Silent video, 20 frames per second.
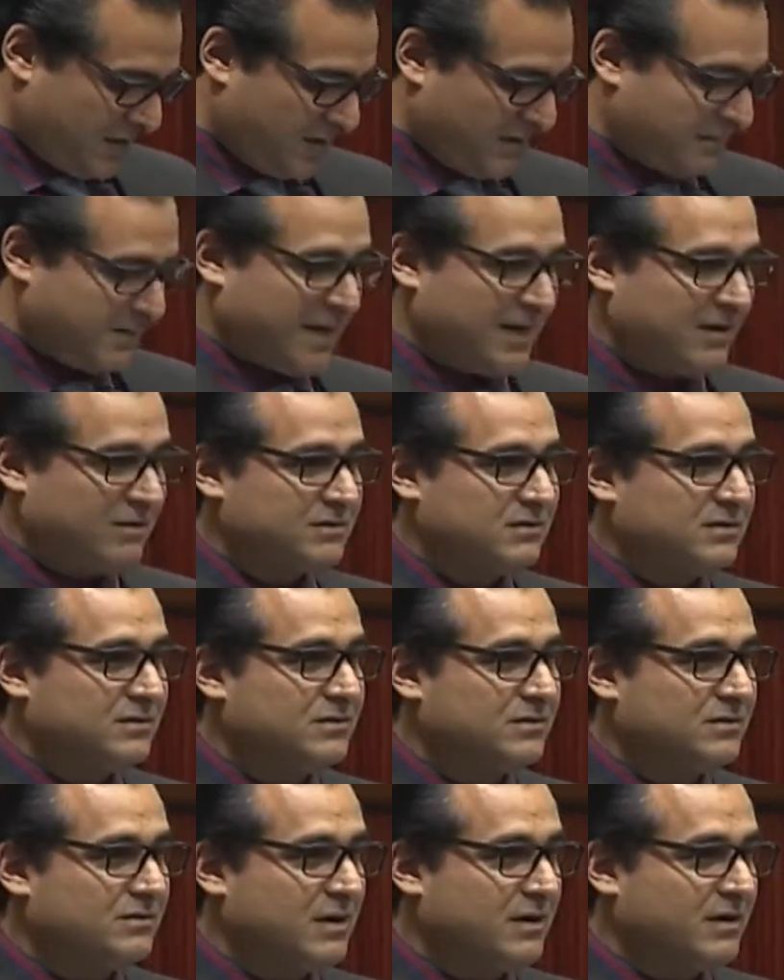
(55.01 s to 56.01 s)

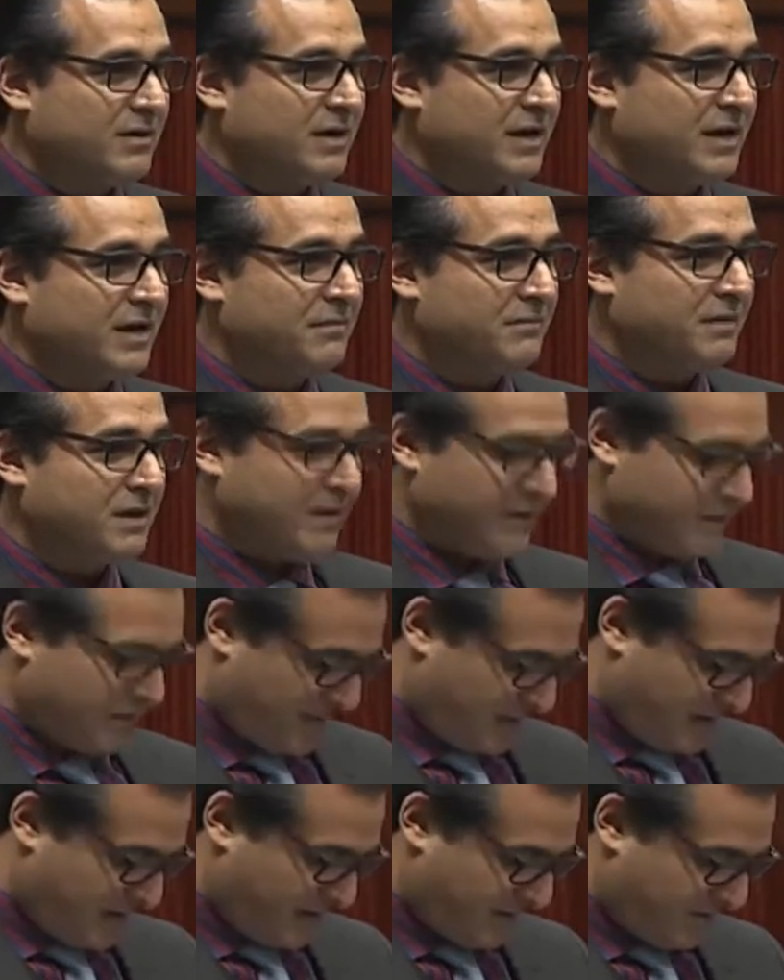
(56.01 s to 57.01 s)
about $280 million
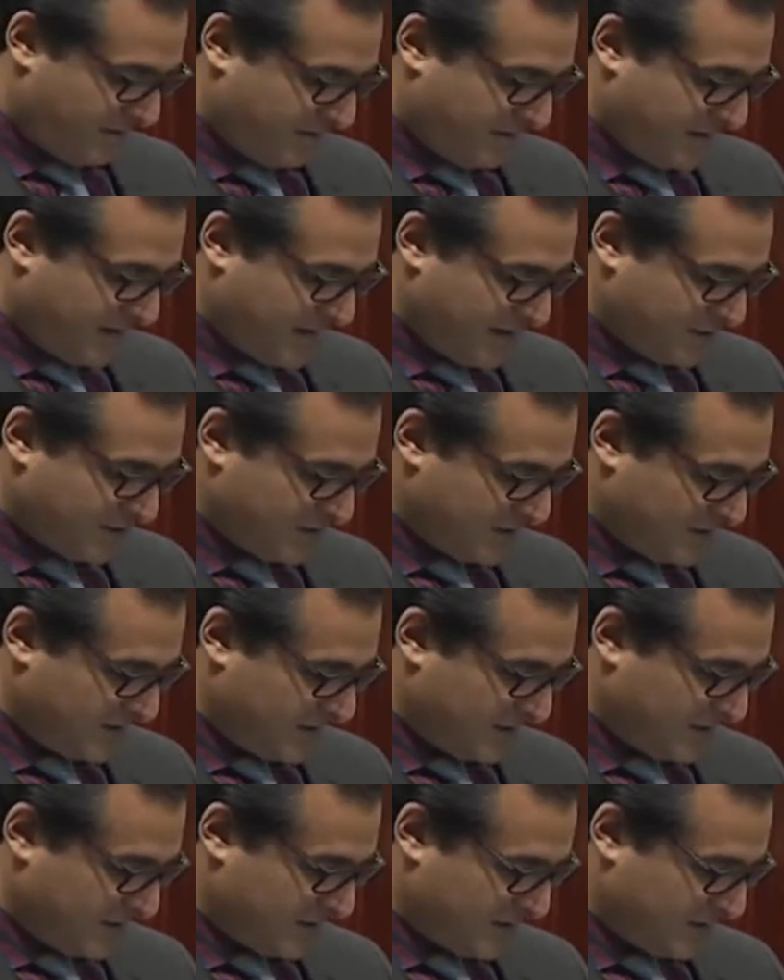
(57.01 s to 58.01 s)
in financial
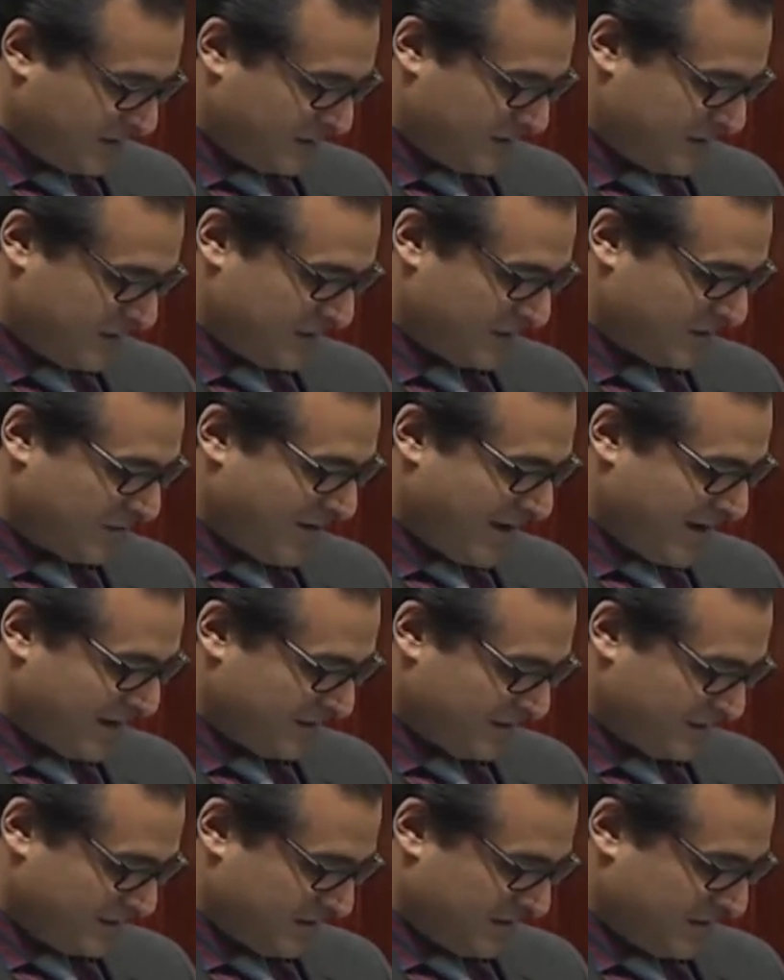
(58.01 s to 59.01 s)
assistance and
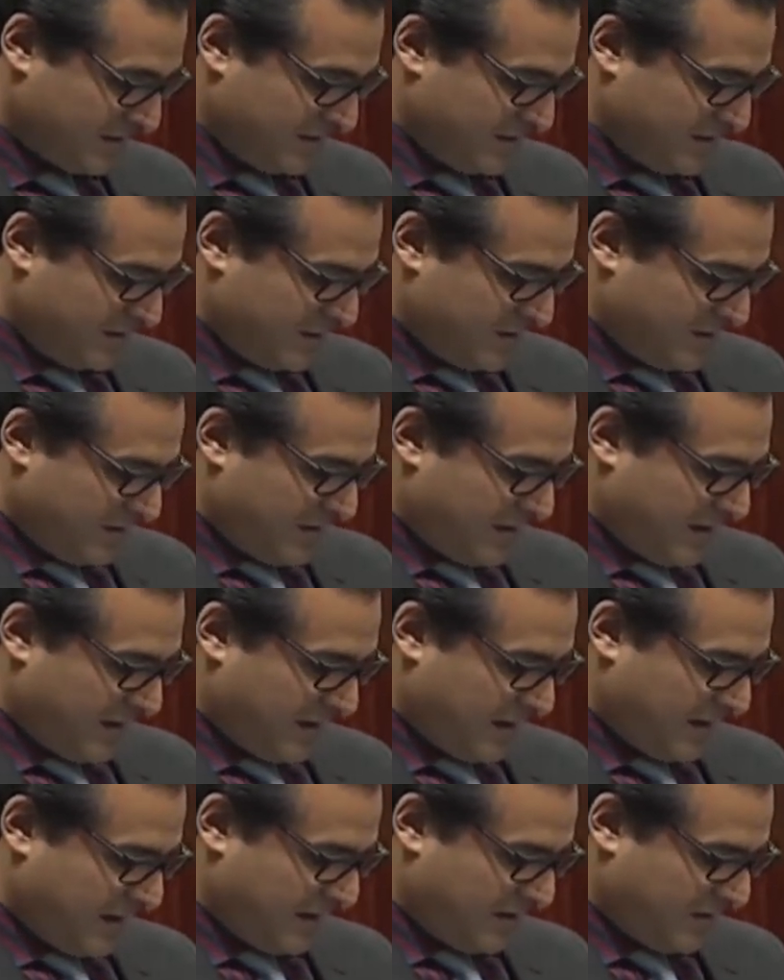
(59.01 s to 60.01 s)
grants,
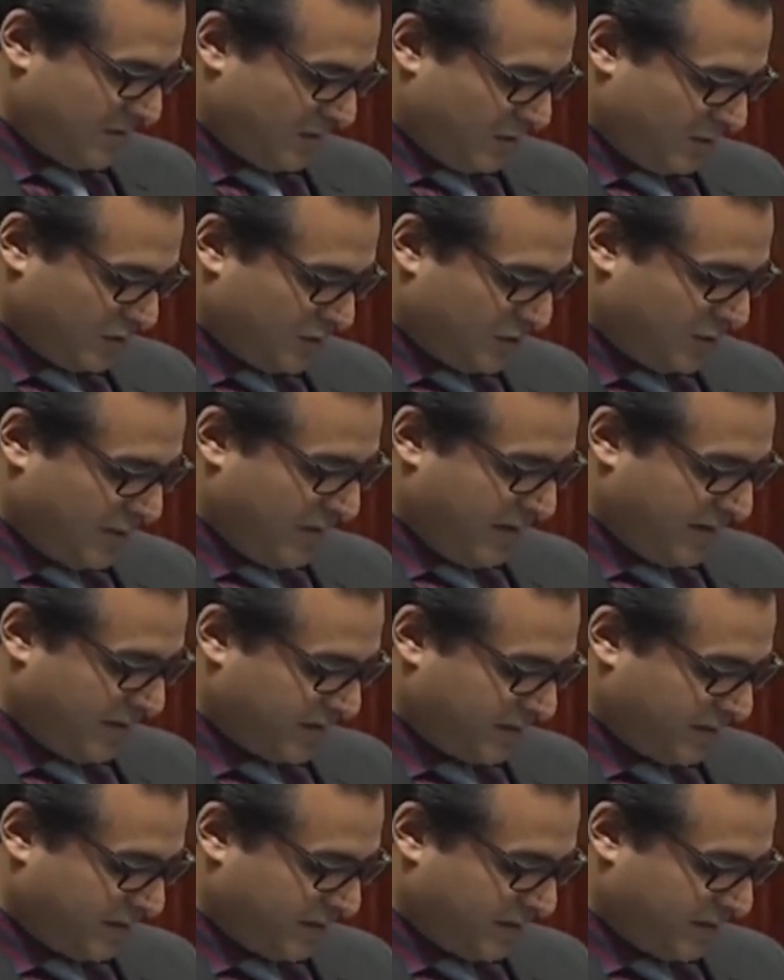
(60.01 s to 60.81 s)
and also various